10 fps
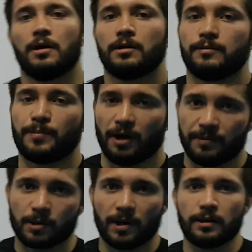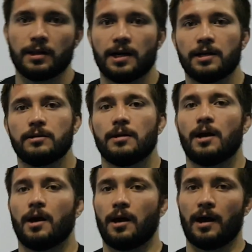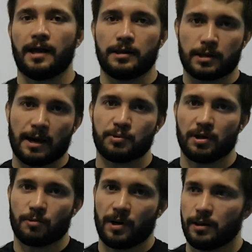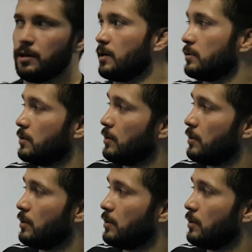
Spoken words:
the pelvic waistline and the scapular waistline.